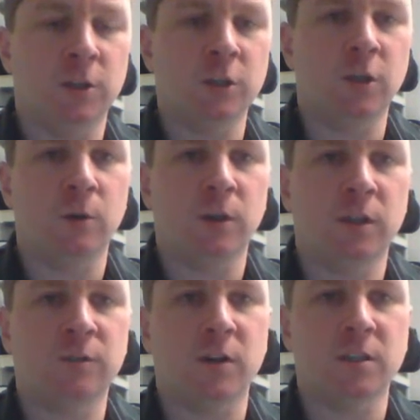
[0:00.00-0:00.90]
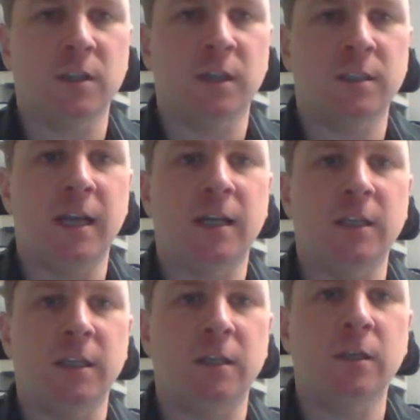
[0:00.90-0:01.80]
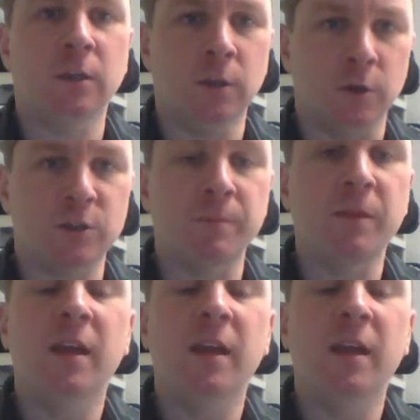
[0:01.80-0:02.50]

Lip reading: go as far as technique goes.